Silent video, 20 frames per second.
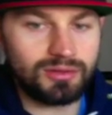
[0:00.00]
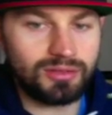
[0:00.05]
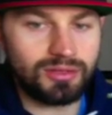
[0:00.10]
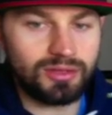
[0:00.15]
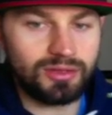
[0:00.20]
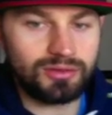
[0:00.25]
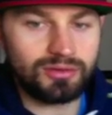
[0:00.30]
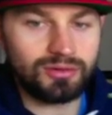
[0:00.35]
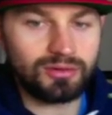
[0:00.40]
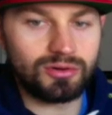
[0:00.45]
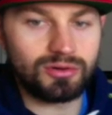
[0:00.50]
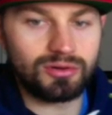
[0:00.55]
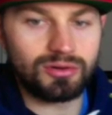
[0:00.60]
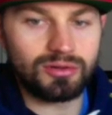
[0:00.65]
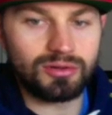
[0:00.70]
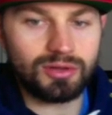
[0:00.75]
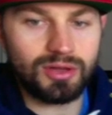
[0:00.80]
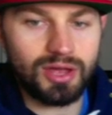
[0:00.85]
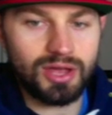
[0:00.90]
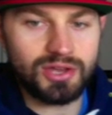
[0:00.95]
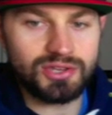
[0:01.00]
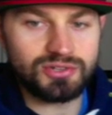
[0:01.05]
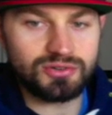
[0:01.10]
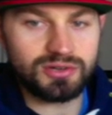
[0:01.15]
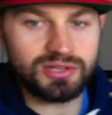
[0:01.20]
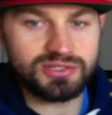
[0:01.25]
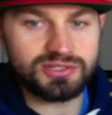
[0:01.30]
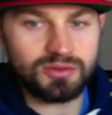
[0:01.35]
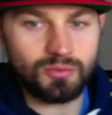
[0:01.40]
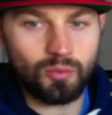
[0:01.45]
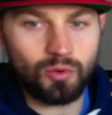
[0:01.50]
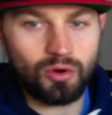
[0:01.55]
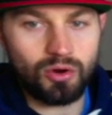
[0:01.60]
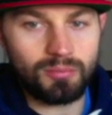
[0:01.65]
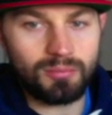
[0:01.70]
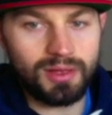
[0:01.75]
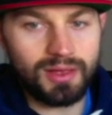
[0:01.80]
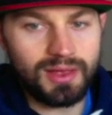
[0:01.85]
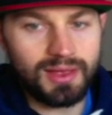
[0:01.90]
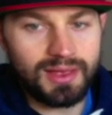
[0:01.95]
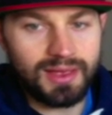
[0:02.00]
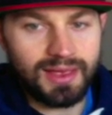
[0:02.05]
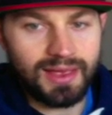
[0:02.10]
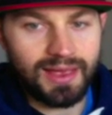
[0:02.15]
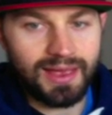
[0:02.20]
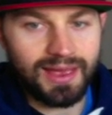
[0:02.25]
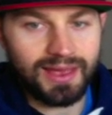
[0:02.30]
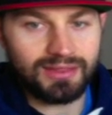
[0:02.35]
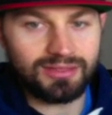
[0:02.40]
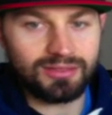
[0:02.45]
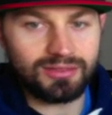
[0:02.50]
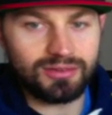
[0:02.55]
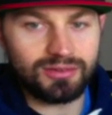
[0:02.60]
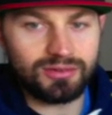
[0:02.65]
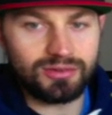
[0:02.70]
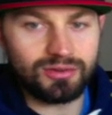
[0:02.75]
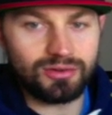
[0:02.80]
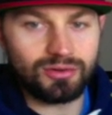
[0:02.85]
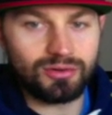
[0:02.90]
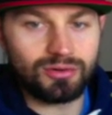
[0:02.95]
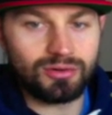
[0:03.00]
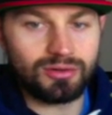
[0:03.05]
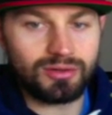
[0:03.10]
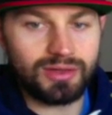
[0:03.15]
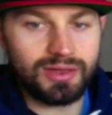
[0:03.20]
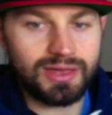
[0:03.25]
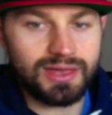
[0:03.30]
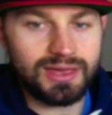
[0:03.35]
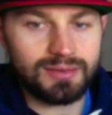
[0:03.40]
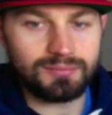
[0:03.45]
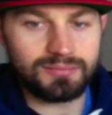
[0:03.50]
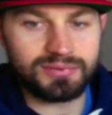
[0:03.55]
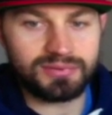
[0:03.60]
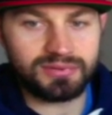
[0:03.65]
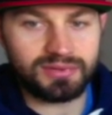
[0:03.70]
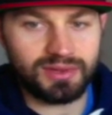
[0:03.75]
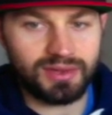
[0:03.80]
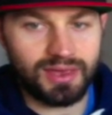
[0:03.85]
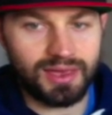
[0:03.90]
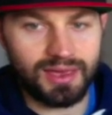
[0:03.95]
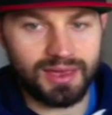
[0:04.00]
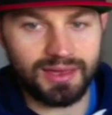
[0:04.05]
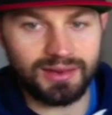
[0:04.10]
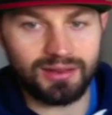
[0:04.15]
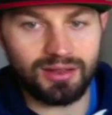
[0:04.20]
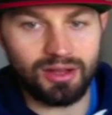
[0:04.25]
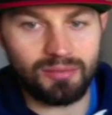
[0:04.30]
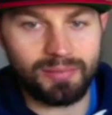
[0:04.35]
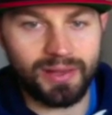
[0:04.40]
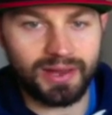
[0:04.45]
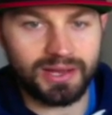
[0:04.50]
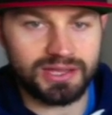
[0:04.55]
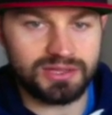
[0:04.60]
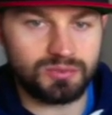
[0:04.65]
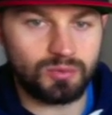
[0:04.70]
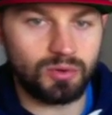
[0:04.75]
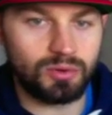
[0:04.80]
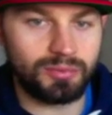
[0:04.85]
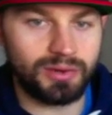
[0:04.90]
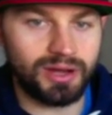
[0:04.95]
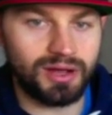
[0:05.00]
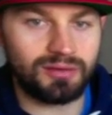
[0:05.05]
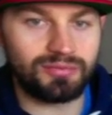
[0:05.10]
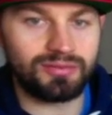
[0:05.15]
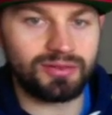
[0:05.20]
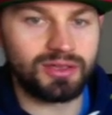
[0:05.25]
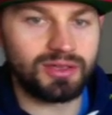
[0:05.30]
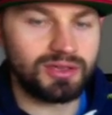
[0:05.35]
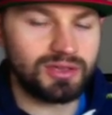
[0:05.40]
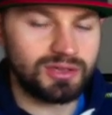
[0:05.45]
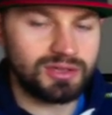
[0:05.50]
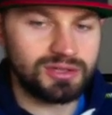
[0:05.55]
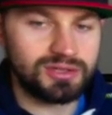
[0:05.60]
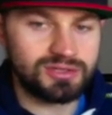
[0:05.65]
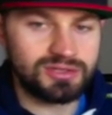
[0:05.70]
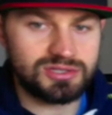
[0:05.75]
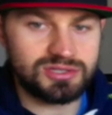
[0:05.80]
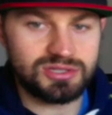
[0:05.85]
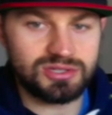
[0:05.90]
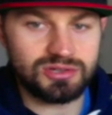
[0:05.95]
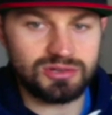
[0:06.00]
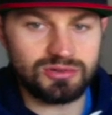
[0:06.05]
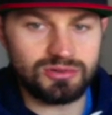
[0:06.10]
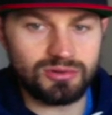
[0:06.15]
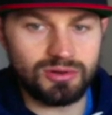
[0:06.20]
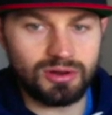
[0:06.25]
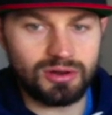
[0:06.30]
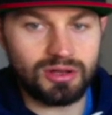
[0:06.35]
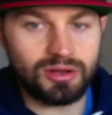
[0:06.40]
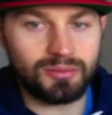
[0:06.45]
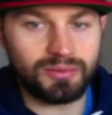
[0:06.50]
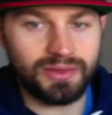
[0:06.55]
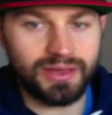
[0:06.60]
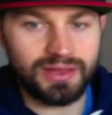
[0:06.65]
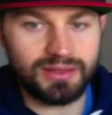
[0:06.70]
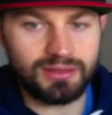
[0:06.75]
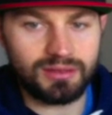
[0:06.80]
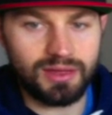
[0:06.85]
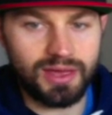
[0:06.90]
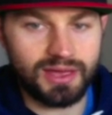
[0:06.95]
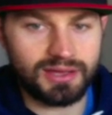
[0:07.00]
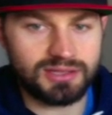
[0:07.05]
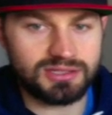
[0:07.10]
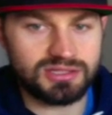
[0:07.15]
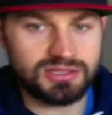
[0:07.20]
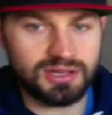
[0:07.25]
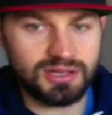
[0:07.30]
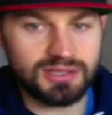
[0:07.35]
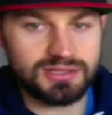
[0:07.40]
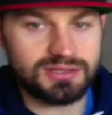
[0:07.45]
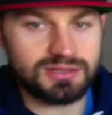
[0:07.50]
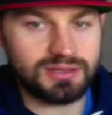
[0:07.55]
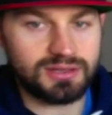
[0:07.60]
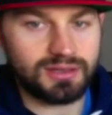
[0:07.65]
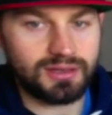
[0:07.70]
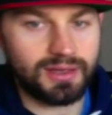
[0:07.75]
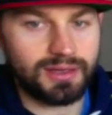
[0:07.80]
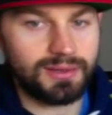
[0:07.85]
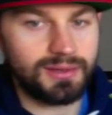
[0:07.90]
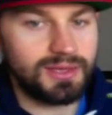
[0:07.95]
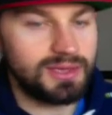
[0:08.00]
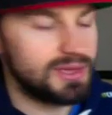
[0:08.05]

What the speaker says: that your joints are warm, and that your hips and lower back is warm enough to accommodate the exercise. Okay.